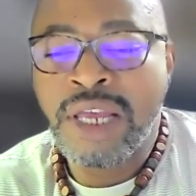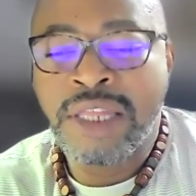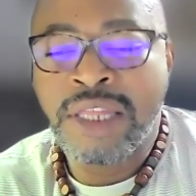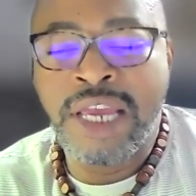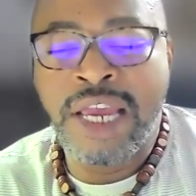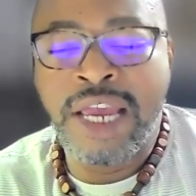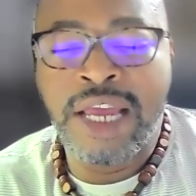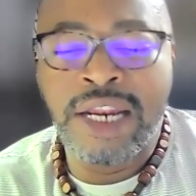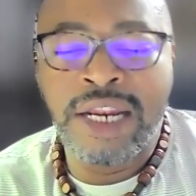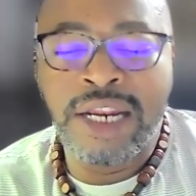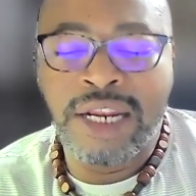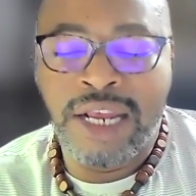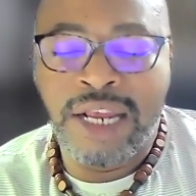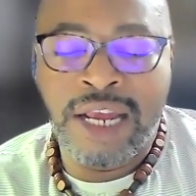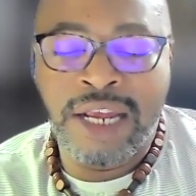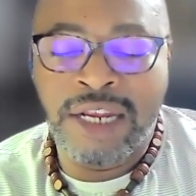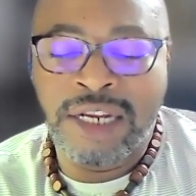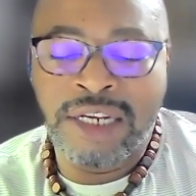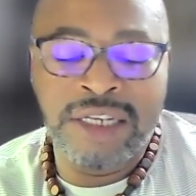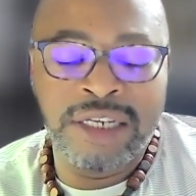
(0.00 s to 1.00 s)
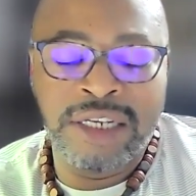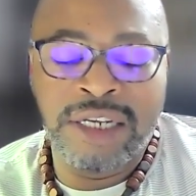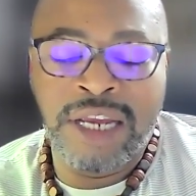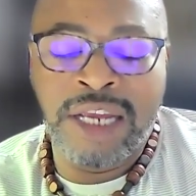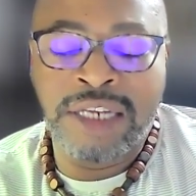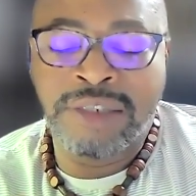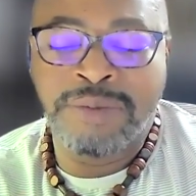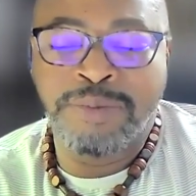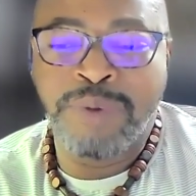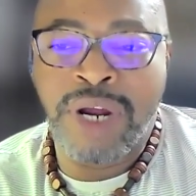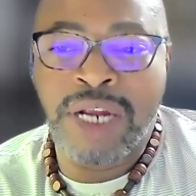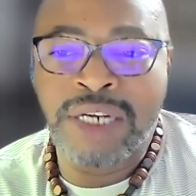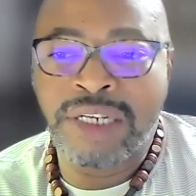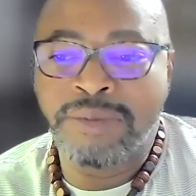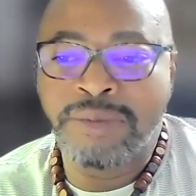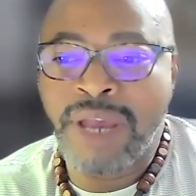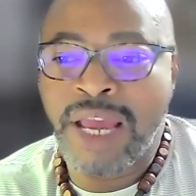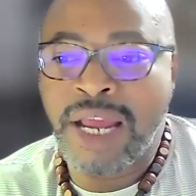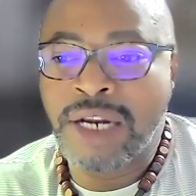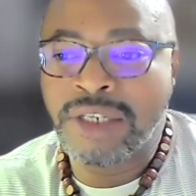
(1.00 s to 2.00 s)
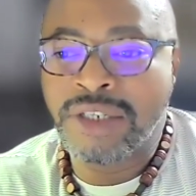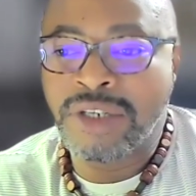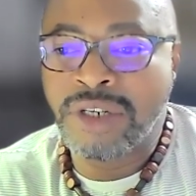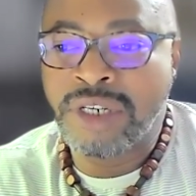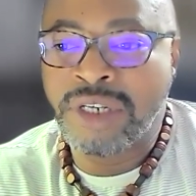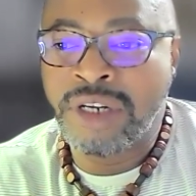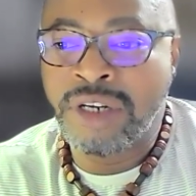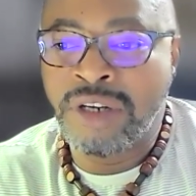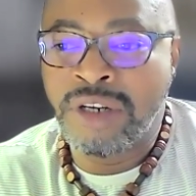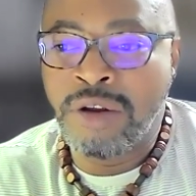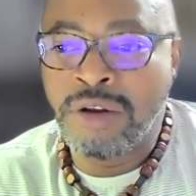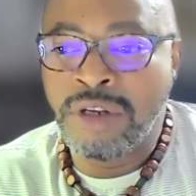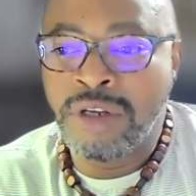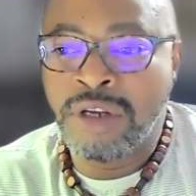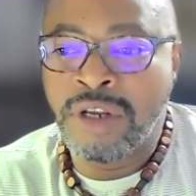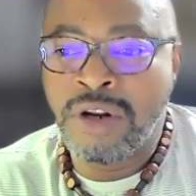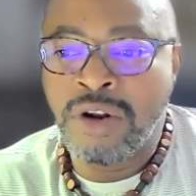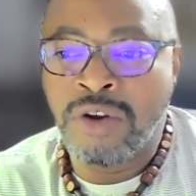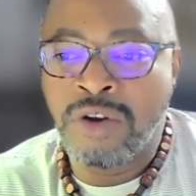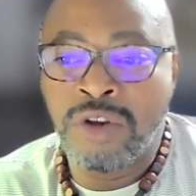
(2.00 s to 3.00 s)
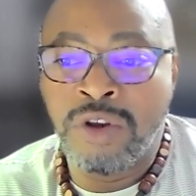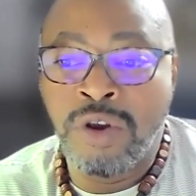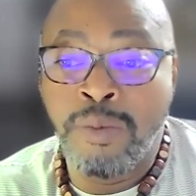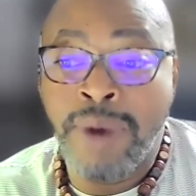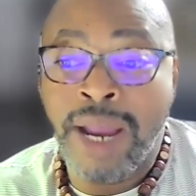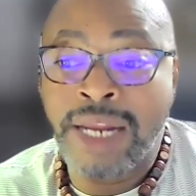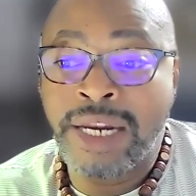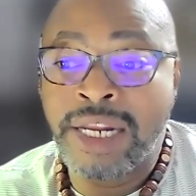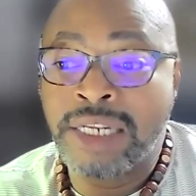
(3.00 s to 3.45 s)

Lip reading: then as a project manager, you might